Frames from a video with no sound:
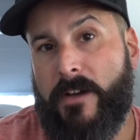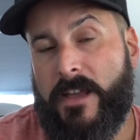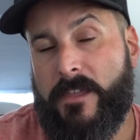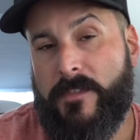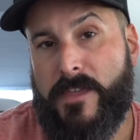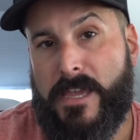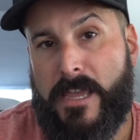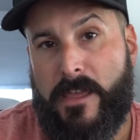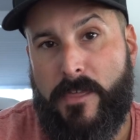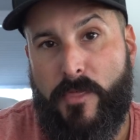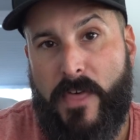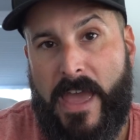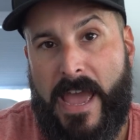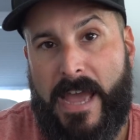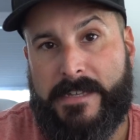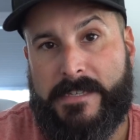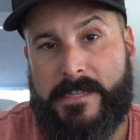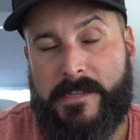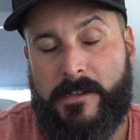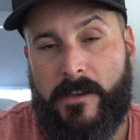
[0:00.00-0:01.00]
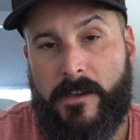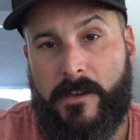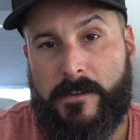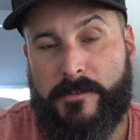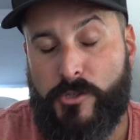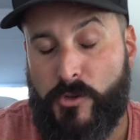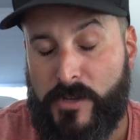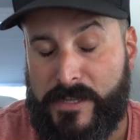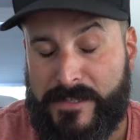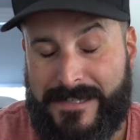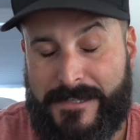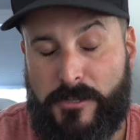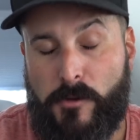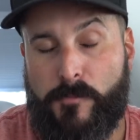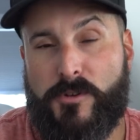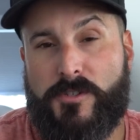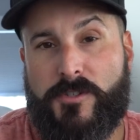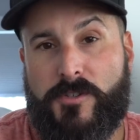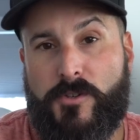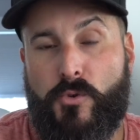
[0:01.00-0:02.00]
I think that you can still
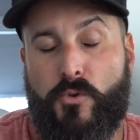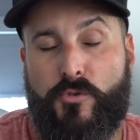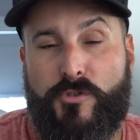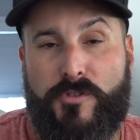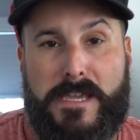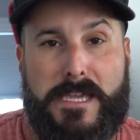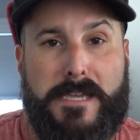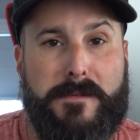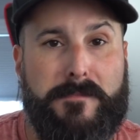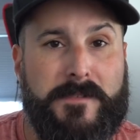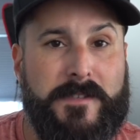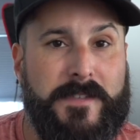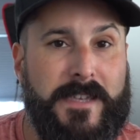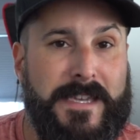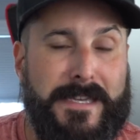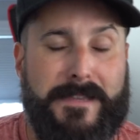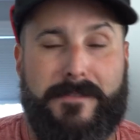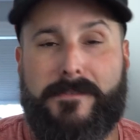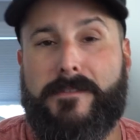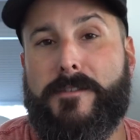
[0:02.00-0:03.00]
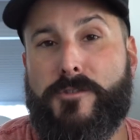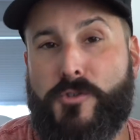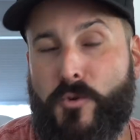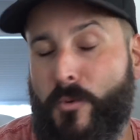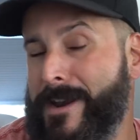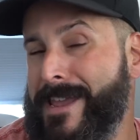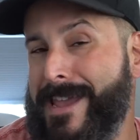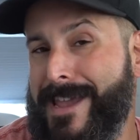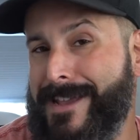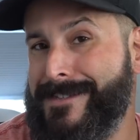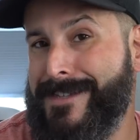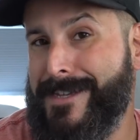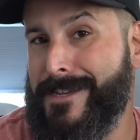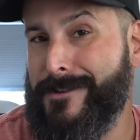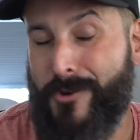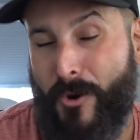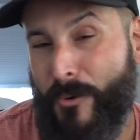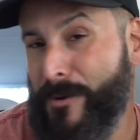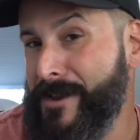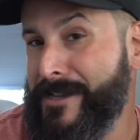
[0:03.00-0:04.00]
pursue themes in
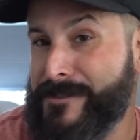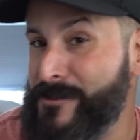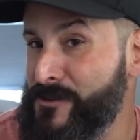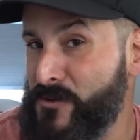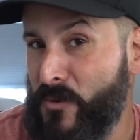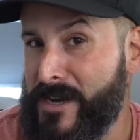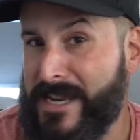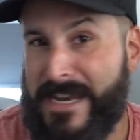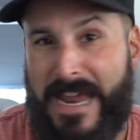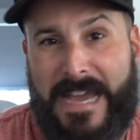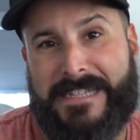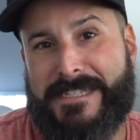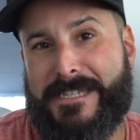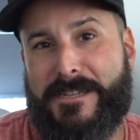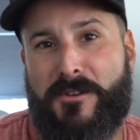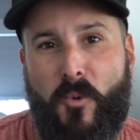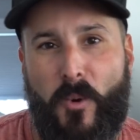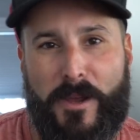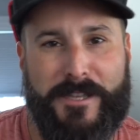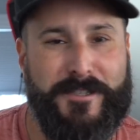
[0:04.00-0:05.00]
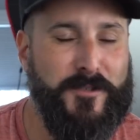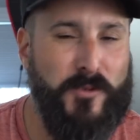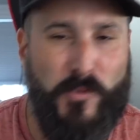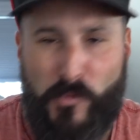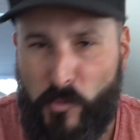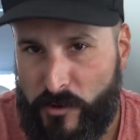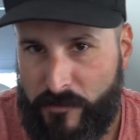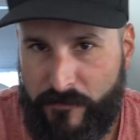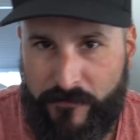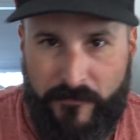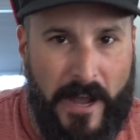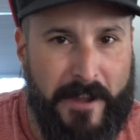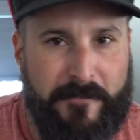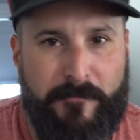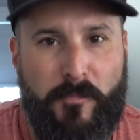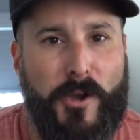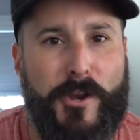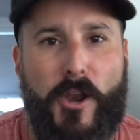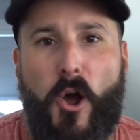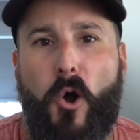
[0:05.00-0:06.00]
2018, going into 2019 quite soon with
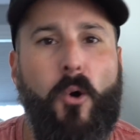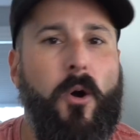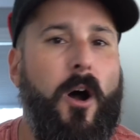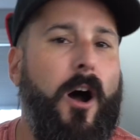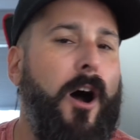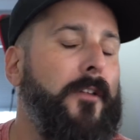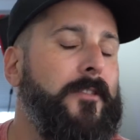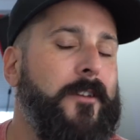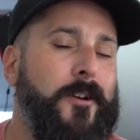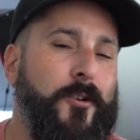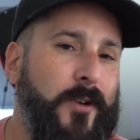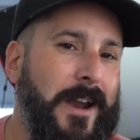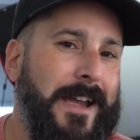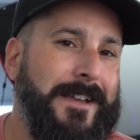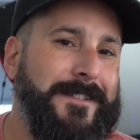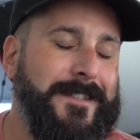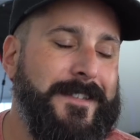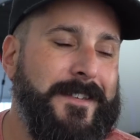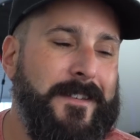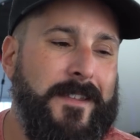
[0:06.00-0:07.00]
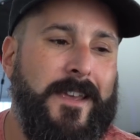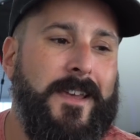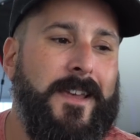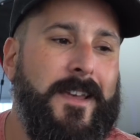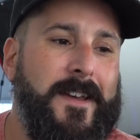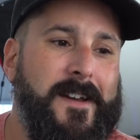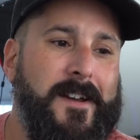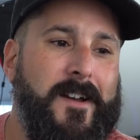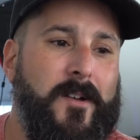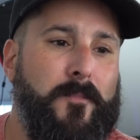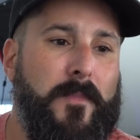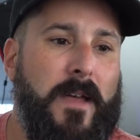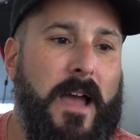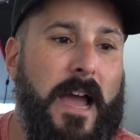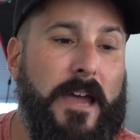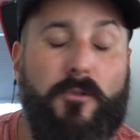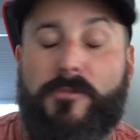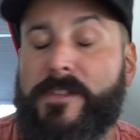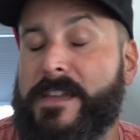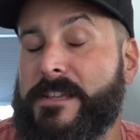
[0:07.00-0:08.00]
5.0 on the horizon.
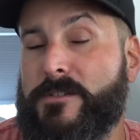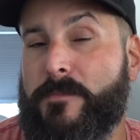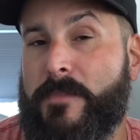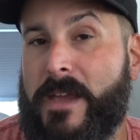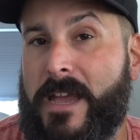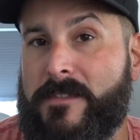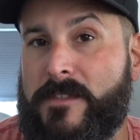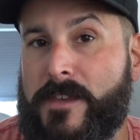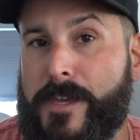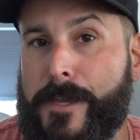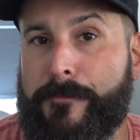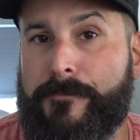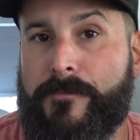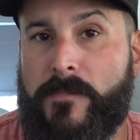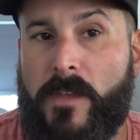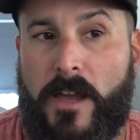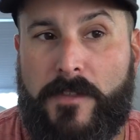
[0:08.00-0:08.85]
I don't think it's a bad thing.